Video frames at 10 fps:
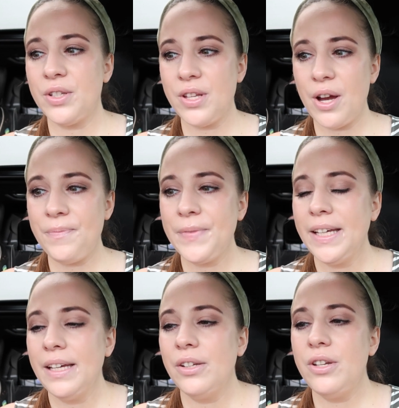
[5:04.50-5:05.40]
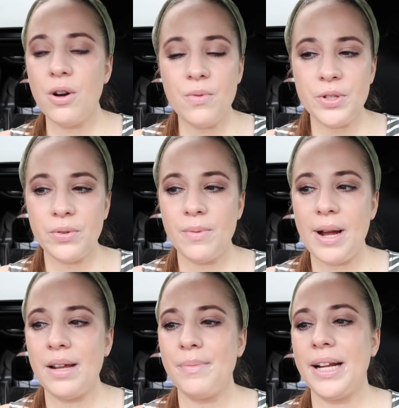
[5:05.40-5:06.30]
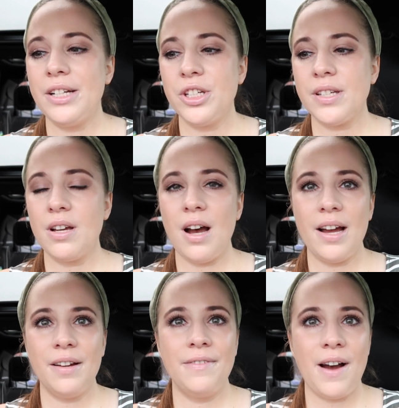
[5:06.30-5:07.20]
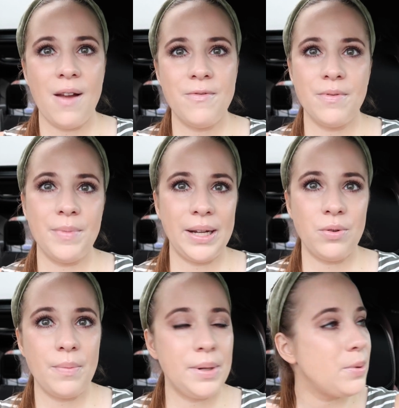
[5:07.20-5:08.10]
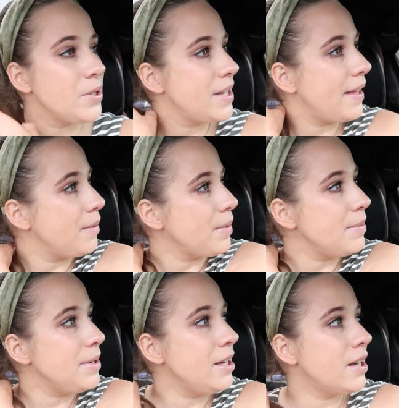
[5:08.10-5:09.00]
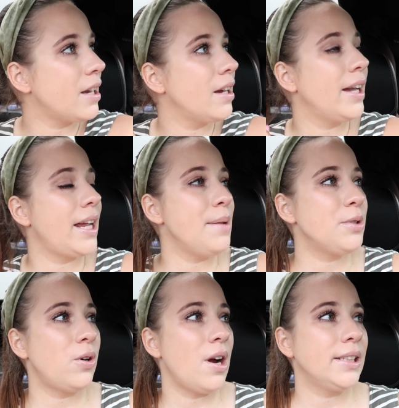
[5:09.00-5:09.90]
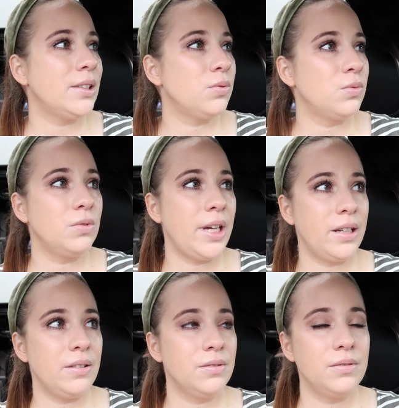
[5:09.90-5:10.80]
So no one was worried about it, but I just got a vibe from like what people said that maybe I came across like